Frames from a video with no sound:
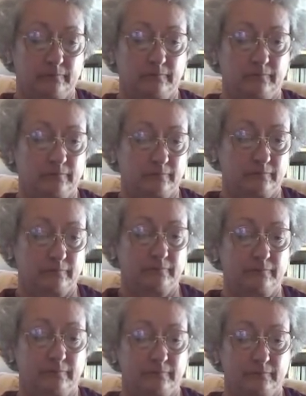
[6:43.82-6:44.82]

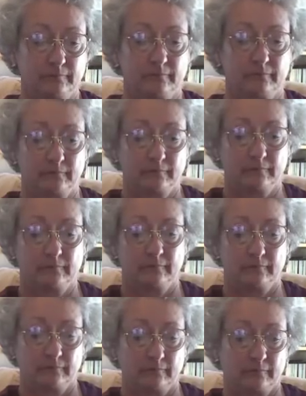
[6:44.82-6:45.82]

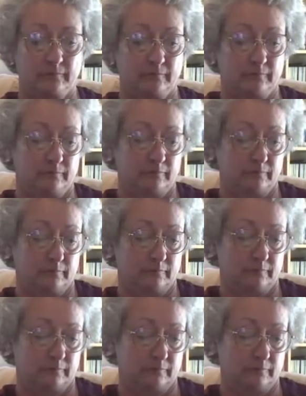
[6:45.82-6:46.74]
No words are spoken by the person on screen.